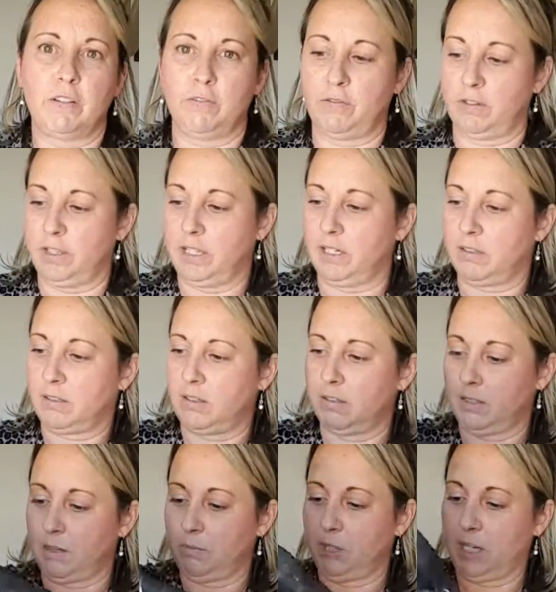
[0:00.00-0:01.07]
for this
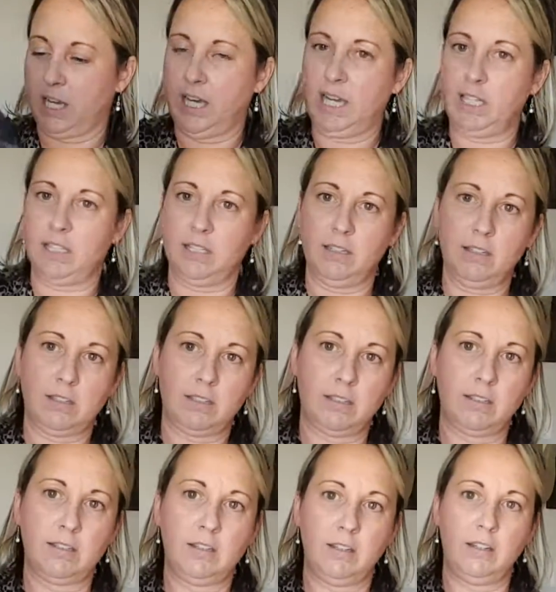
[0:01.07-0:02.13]
because I'm going to hang this.
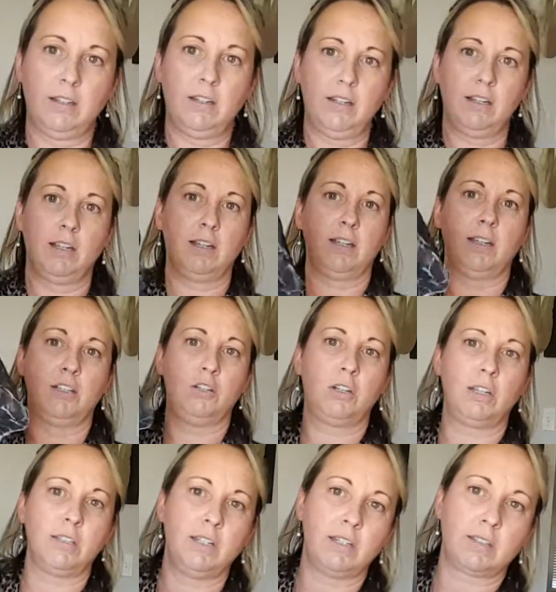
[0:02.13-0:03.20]
And you
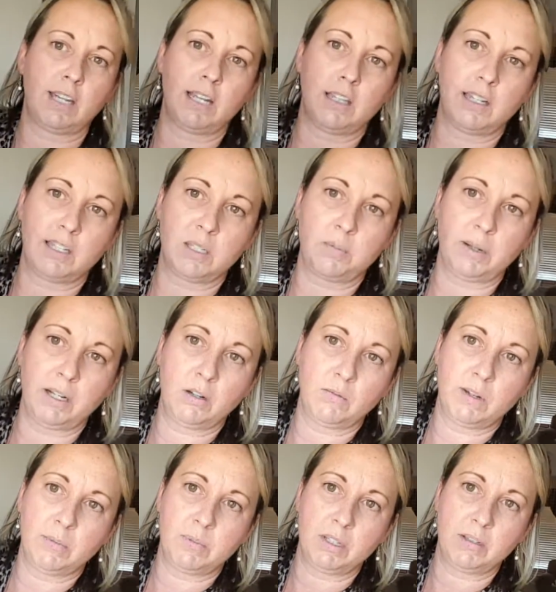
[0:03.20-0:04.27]
can see it's got like spider
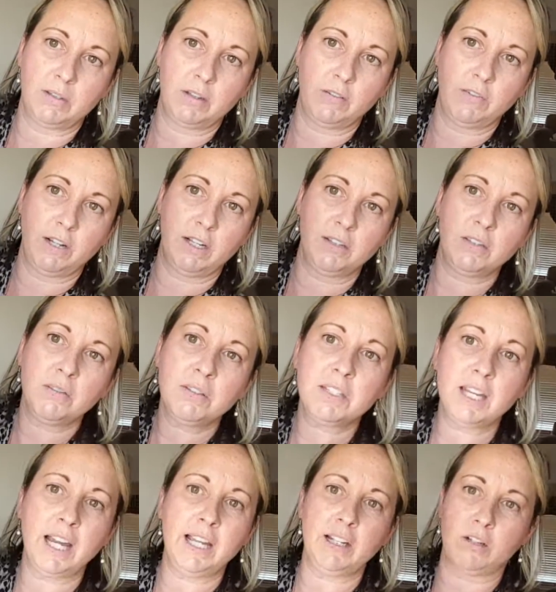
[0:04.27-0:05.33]
webs and stuff on it. So it's
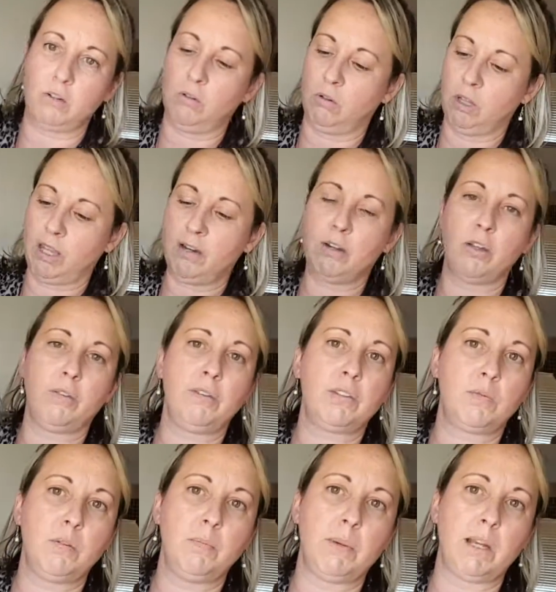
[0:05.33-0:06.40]
kind of cool. I don't know.
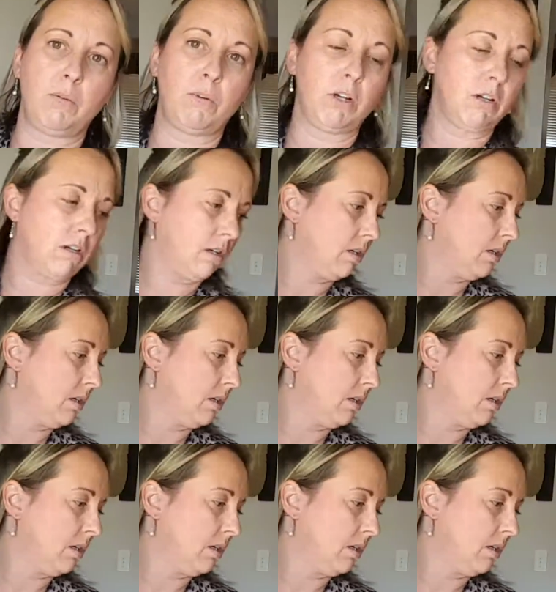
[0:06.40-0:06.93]
This one might work.